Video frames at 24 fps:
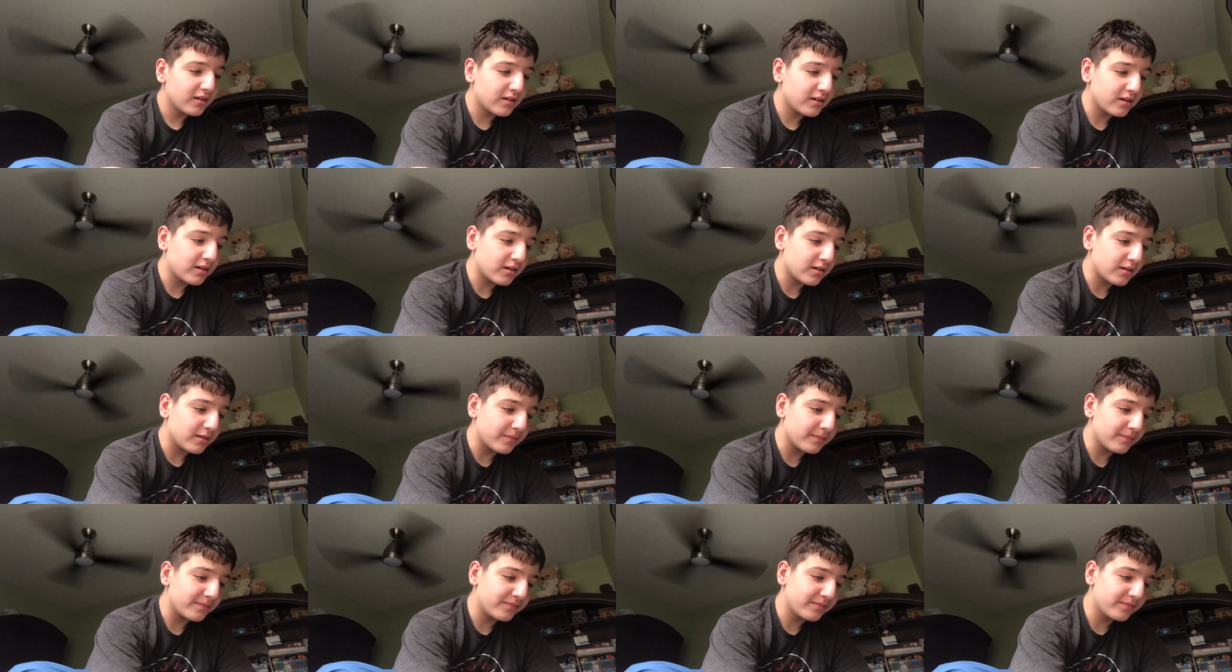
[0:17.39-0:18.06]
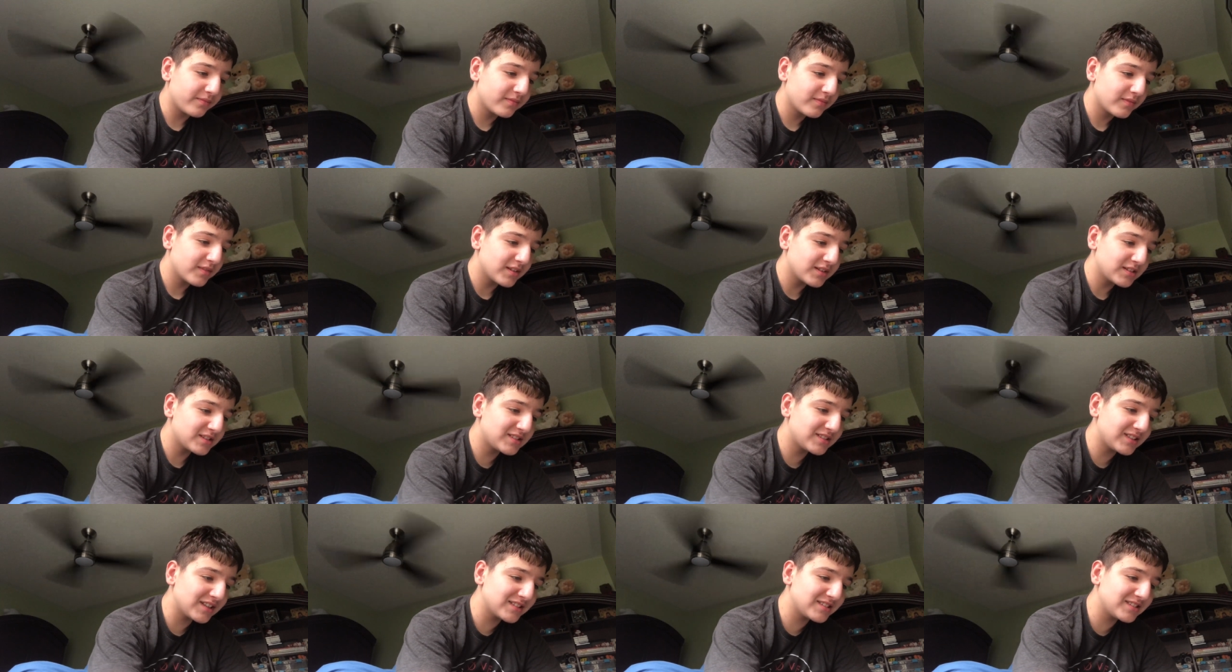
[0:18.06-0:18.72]
Um,
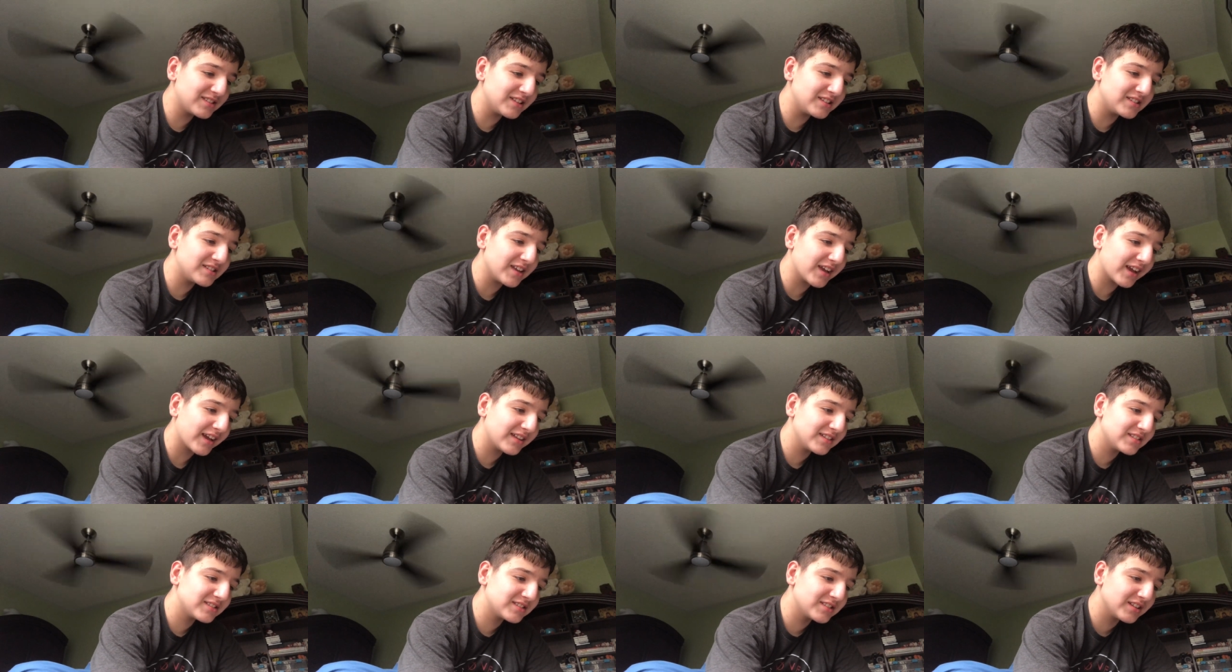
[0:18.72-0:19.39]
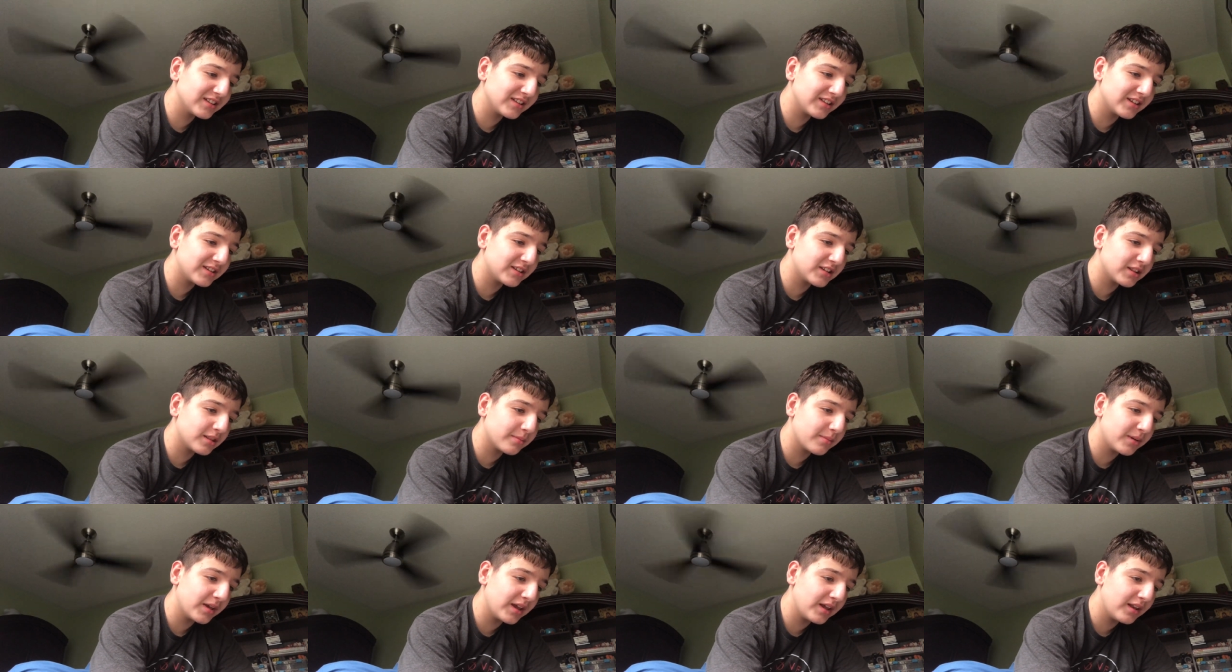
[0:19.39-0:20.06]
60 seconds till into
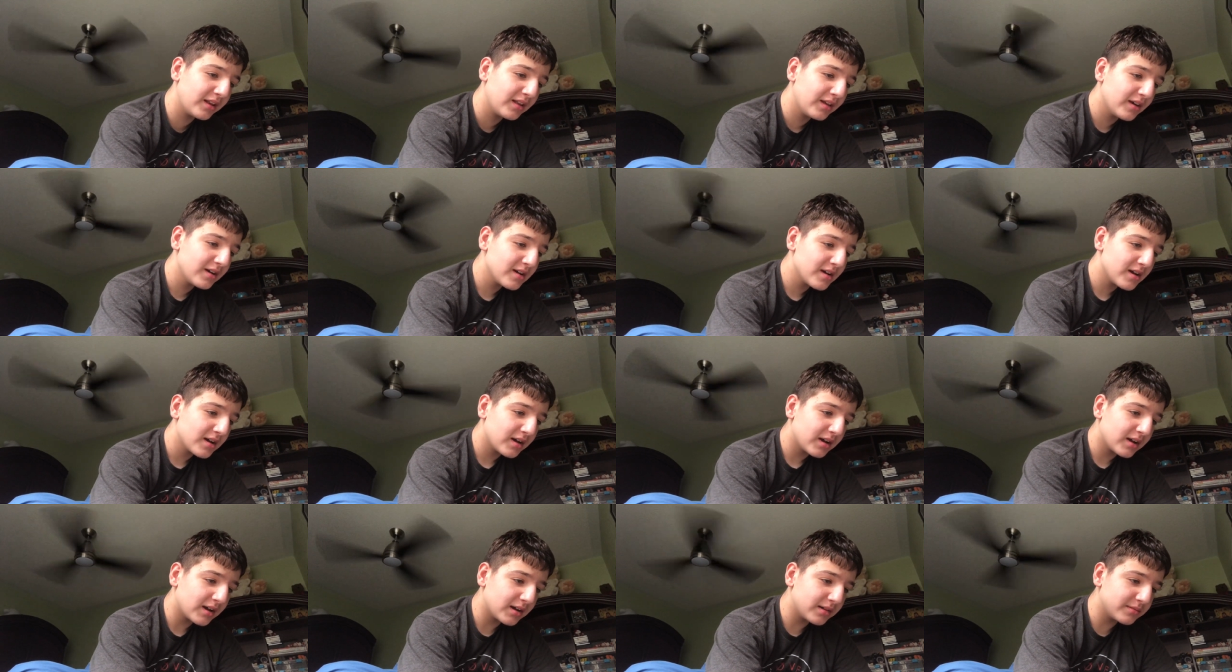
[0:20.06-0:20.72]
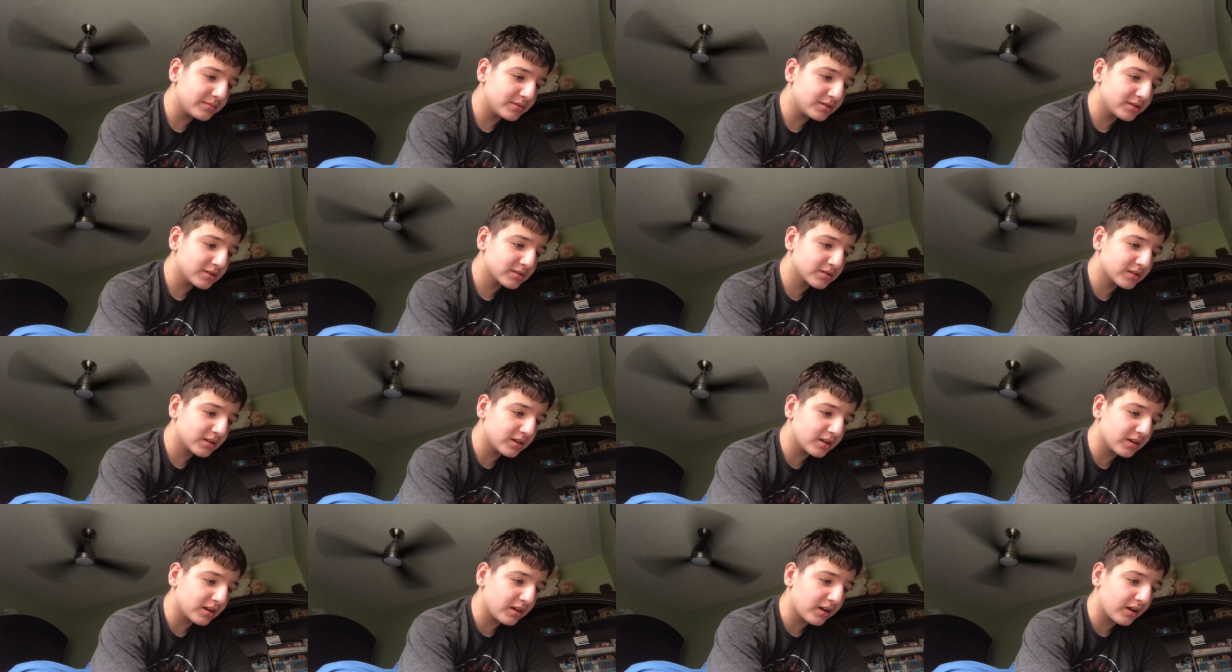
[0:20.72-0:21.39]
the pit. I'm just
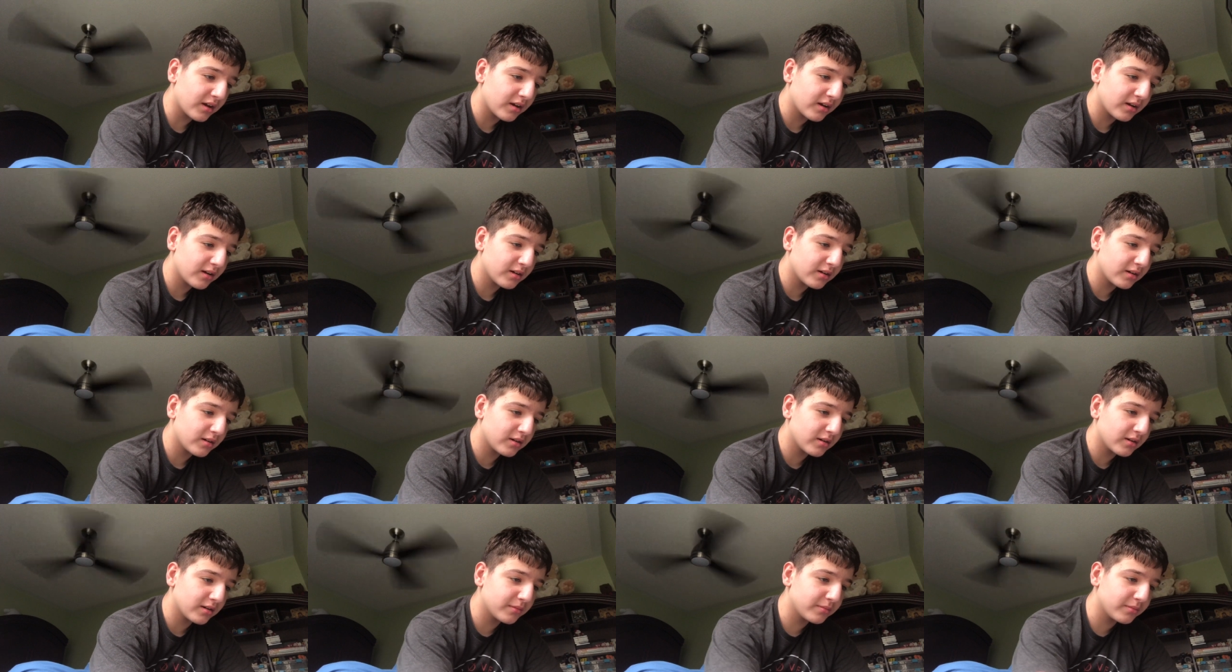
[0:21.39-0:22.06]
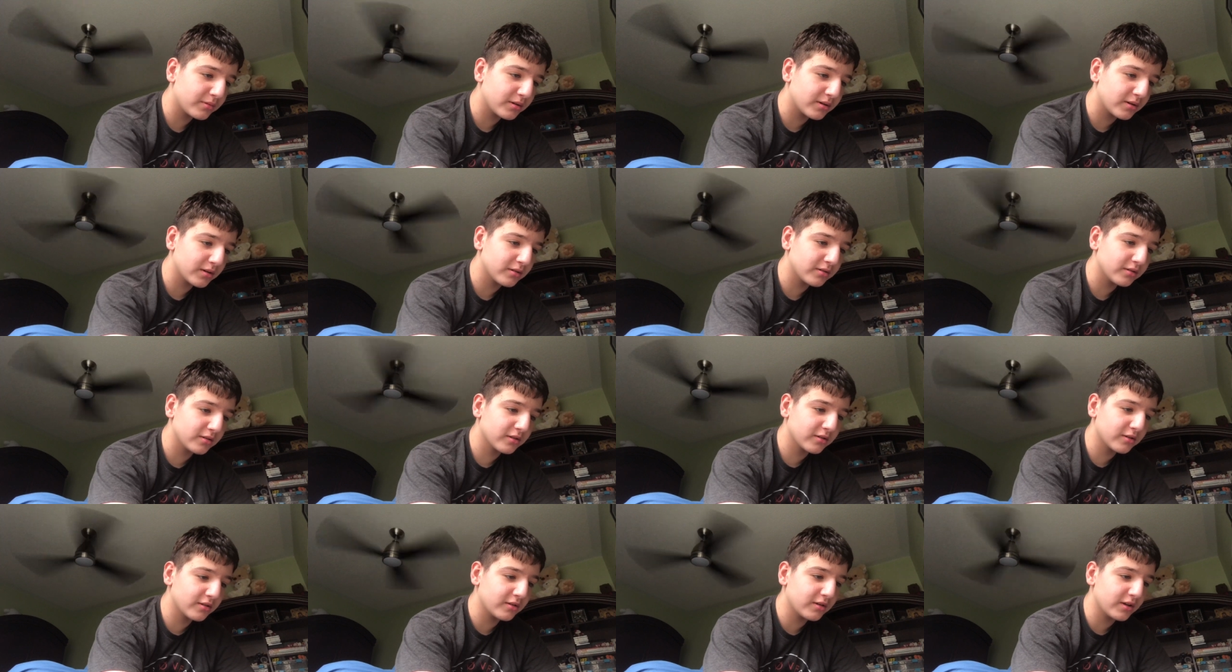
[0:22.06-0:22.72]
gonna uh, put
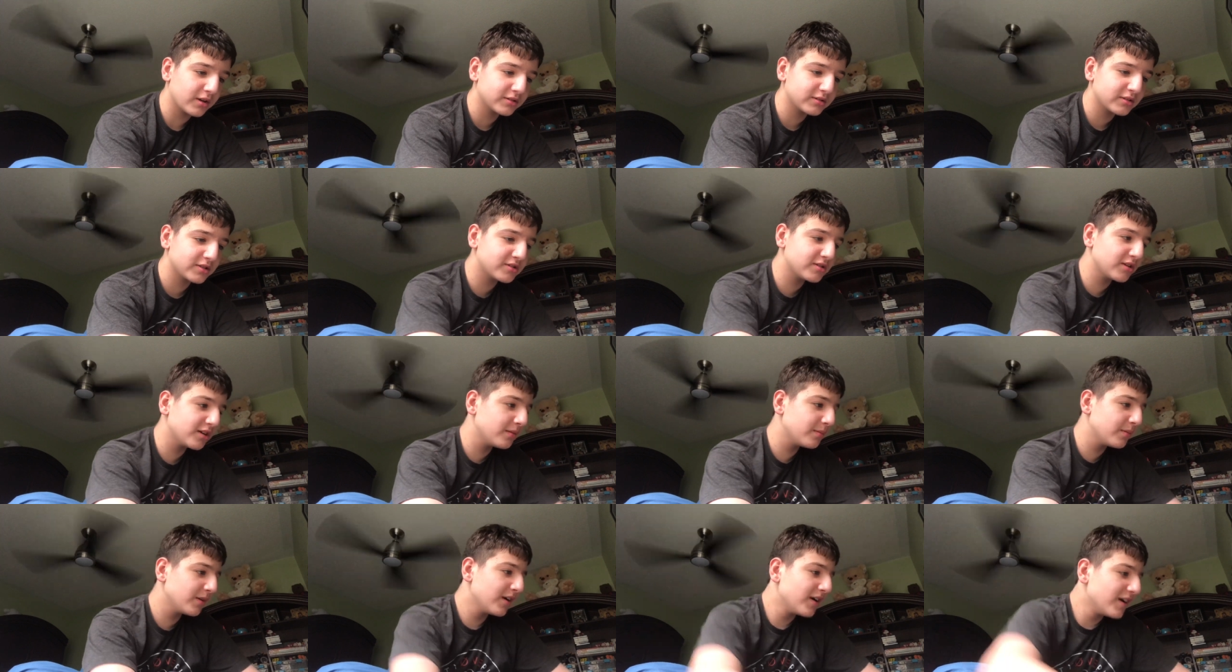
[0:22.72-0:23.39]
on Do Not Disturb.